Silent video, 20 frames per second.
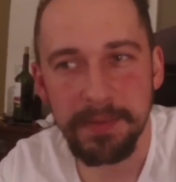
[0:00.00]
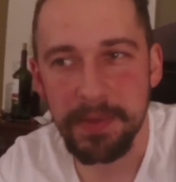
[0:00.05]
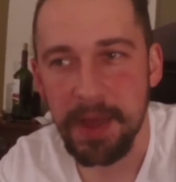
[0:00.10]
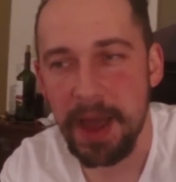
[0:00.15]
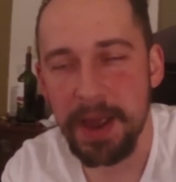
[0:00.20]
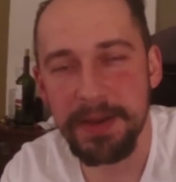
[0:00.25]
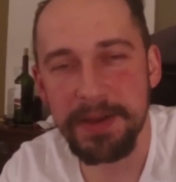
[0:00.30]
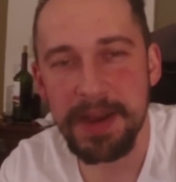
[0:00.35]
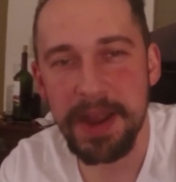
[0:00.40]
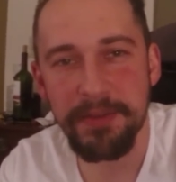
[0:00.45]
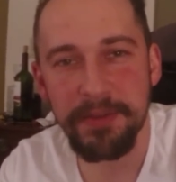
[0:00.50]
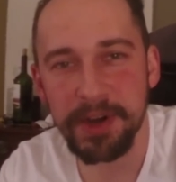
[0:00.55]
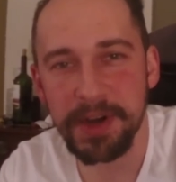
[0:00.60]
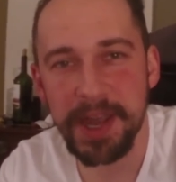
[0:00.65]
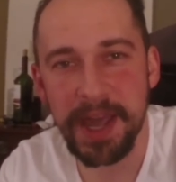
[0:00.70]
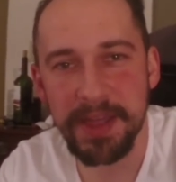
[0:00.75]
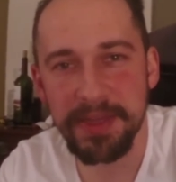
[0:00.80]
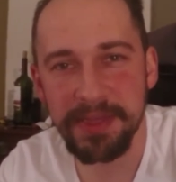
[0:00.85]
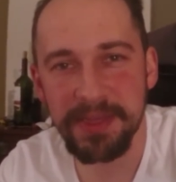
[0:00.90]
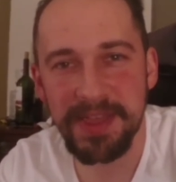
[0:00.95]
I never
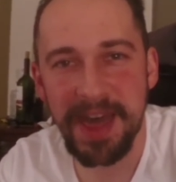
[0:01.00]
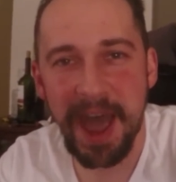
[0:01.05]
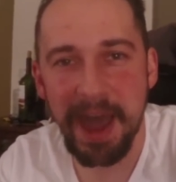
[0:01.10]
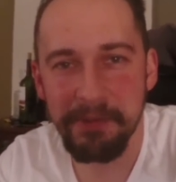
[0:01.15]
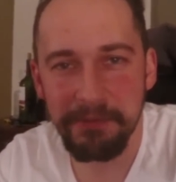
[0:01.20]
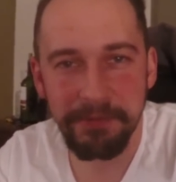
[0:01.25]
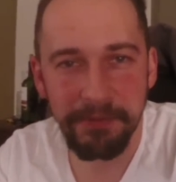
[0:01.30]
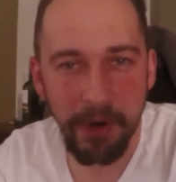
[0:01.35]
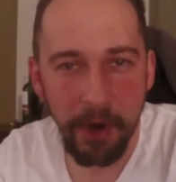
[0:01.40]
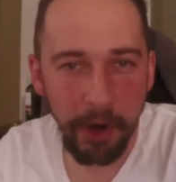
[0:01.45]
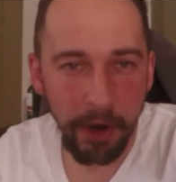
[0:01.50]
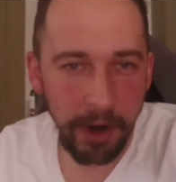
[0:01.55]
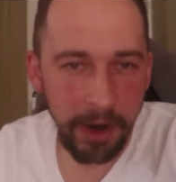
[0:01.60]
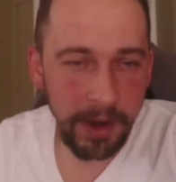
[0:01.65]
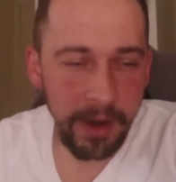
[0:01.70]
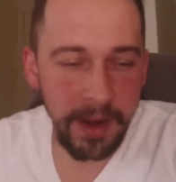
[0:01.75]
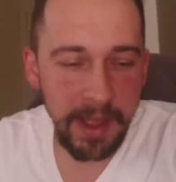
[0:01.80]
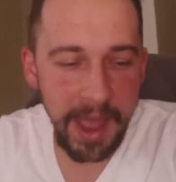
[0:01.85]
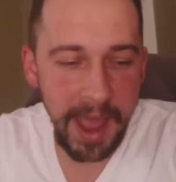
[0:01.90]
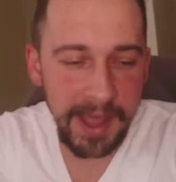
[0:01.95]
get that
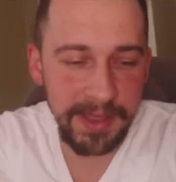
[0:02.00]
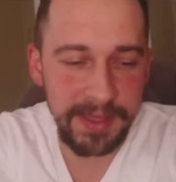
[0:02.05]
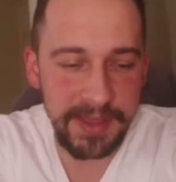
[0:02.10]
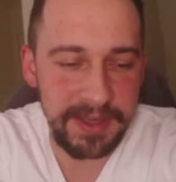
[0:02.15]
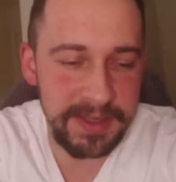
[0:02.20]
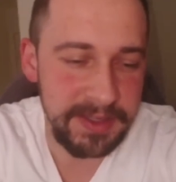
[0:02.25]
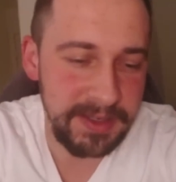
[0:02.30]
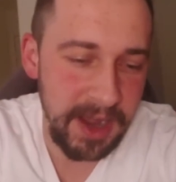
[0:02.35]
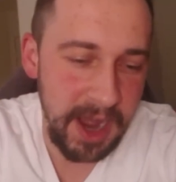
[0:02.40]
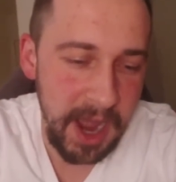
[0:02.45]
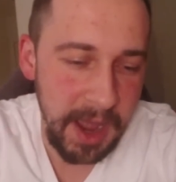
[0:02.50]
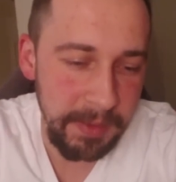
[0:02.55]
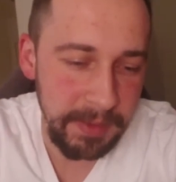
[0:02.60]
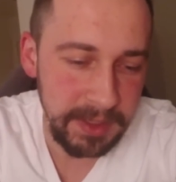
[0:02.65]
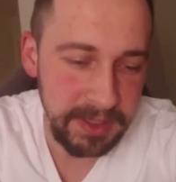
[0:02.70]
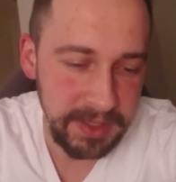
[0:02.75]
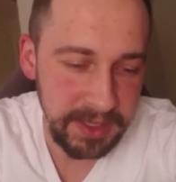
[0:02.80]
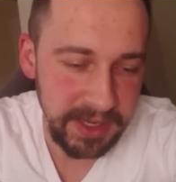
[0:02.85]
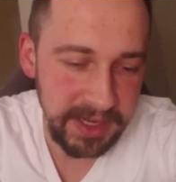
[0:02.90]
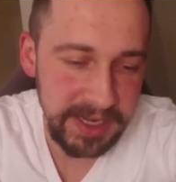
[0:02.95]
far at this time.
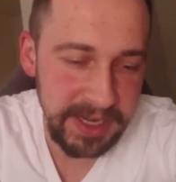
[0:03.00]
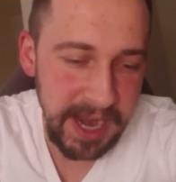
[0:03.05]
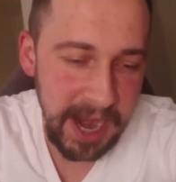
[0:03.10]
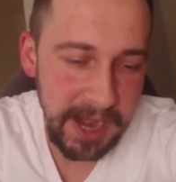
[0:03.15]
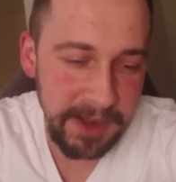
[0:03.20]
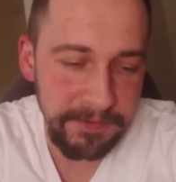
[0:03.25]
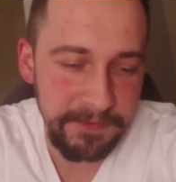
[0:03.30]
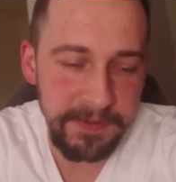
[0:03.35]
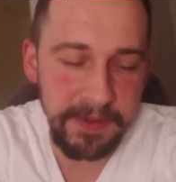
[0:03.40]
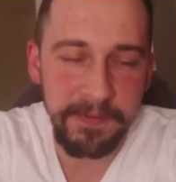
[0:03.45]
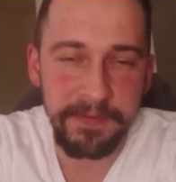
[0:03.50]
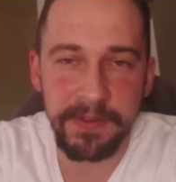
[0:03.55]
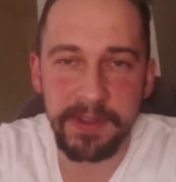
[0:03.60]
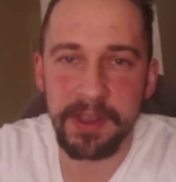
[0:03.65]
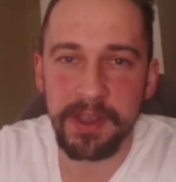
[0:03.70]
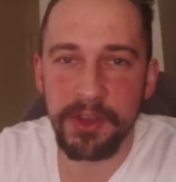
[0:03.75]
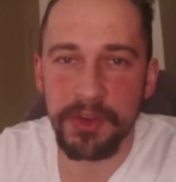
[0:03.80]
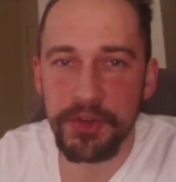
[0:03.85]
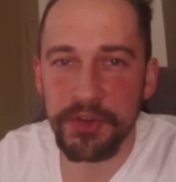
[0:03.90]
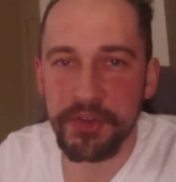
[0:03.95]
It's like nine fifty.
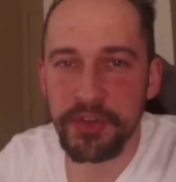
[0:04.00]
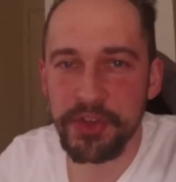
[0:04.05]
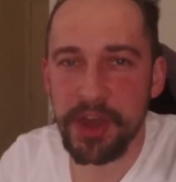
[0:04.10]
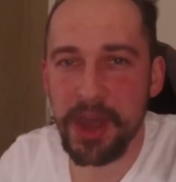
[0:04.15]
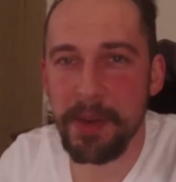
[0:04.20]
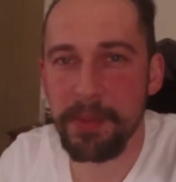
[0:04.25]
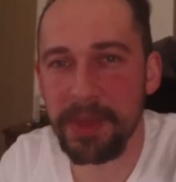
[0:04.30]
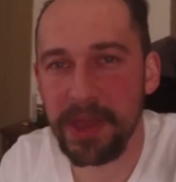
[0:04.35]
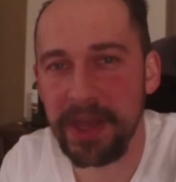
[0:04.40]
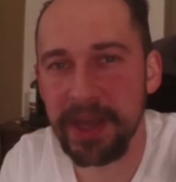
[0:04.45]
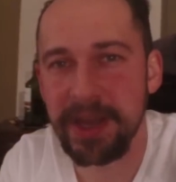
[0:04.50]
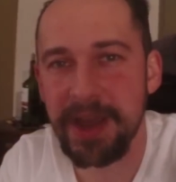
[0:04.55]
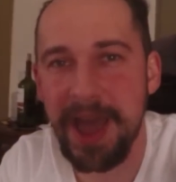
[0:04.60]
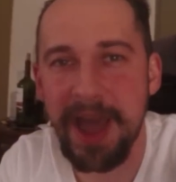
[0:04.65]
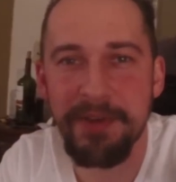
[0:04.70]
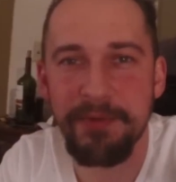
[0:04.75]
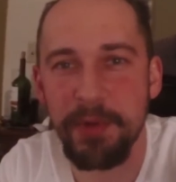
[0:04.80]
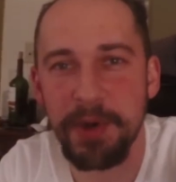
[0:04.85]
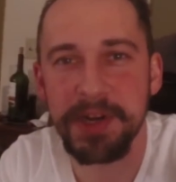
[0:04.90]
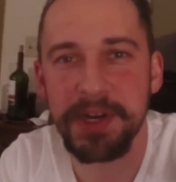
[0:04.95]
Usually I'm like
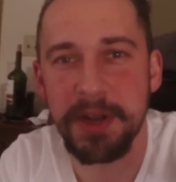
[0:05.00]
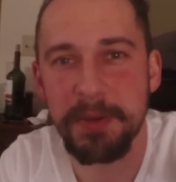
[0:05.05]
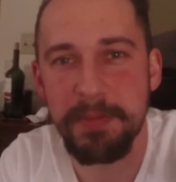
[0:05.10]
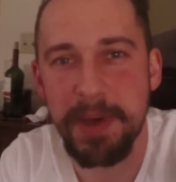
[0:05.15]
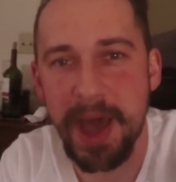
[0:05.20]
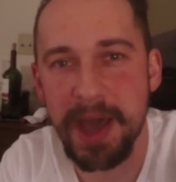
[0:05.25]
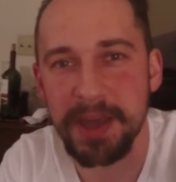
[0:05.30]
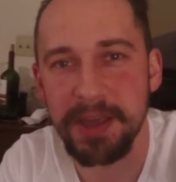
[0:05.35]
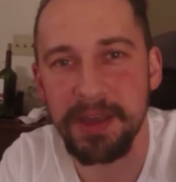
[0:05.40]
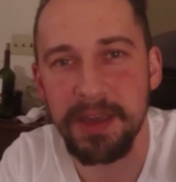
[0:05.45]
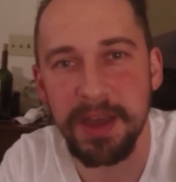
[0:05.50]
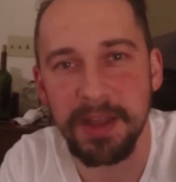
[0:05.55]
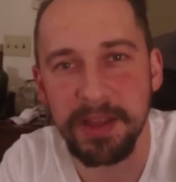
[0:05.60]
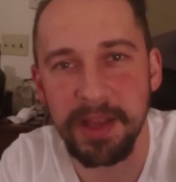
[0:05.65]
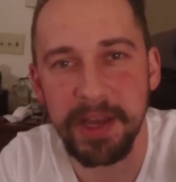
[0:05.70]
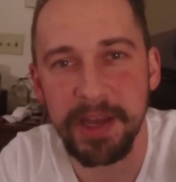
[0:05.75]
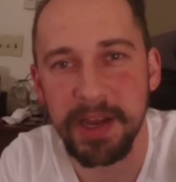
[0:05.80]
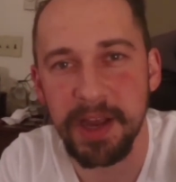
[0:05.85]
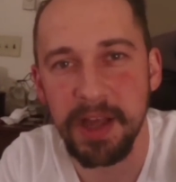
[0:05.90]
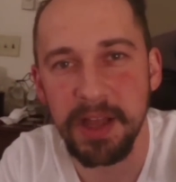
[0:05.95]
halfway done packing at
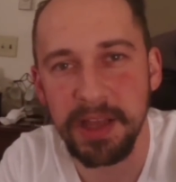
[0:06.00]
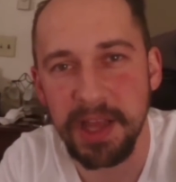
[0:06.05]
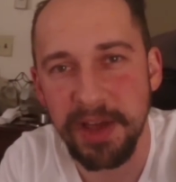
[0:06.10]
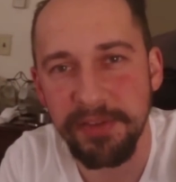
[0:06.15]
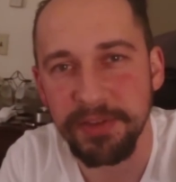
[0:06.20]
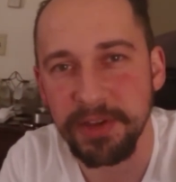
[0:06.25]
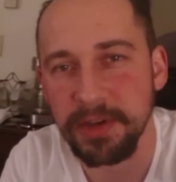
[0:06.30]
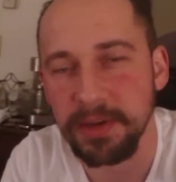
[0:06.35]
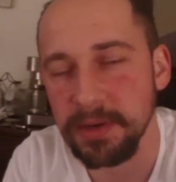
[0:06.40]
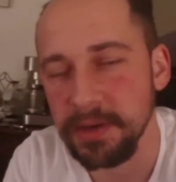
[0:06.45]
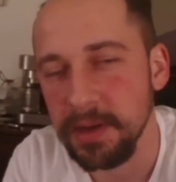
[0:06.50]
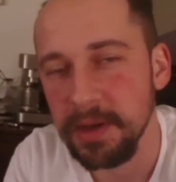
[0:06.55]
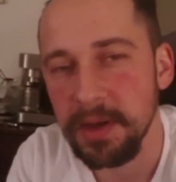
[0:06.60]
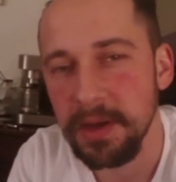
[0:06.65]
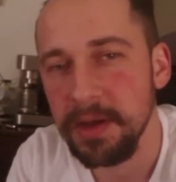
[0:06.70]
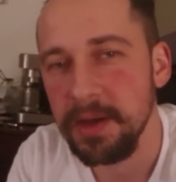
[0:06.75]
like eleven.